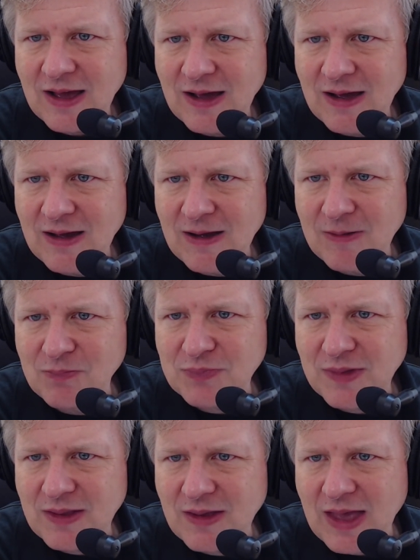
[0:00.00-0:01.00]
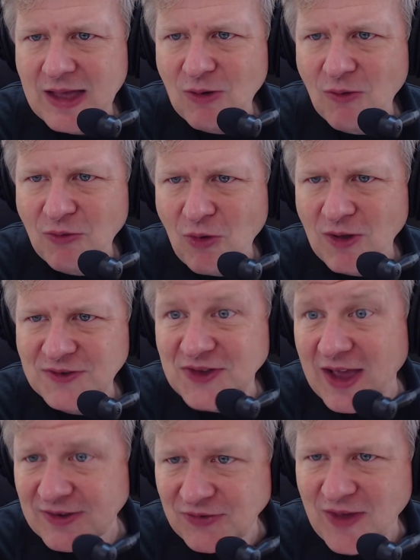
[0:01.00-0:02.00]
uh, and overall
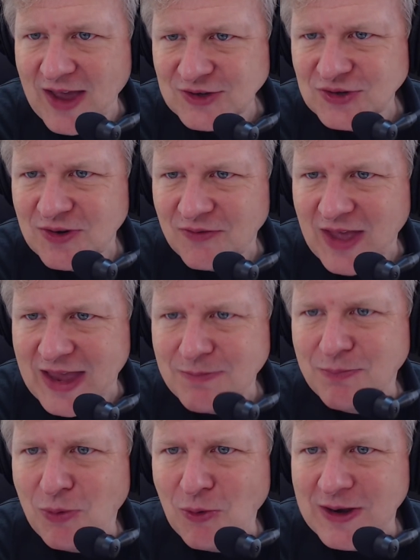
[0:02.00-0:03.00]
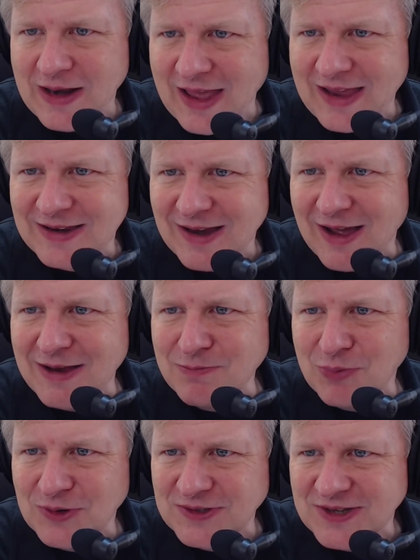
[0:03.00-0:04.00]
satisfaction of
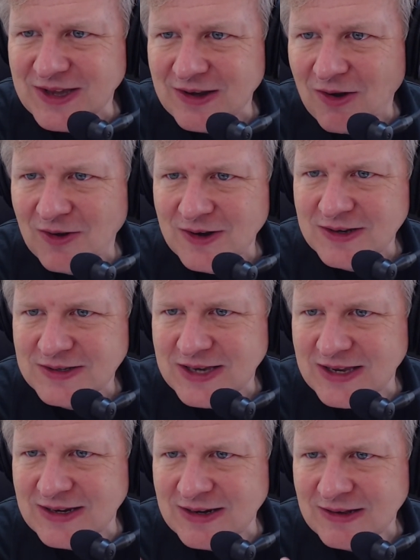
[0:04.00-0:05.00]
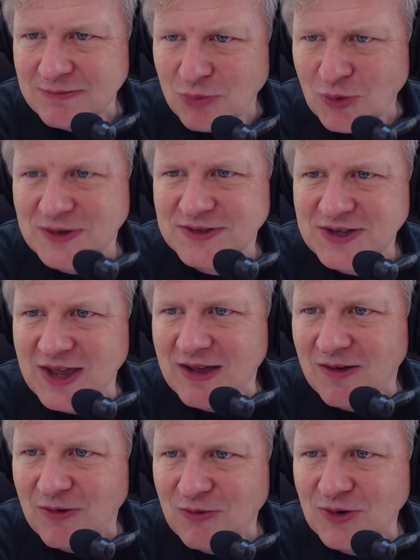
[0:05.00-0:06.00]
8.89% on a 10-point
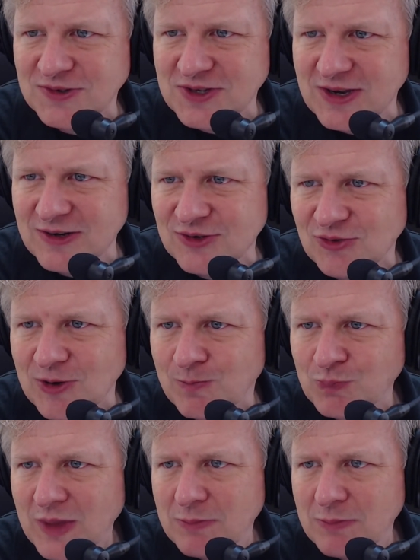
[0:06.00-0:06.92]
scale across the industry.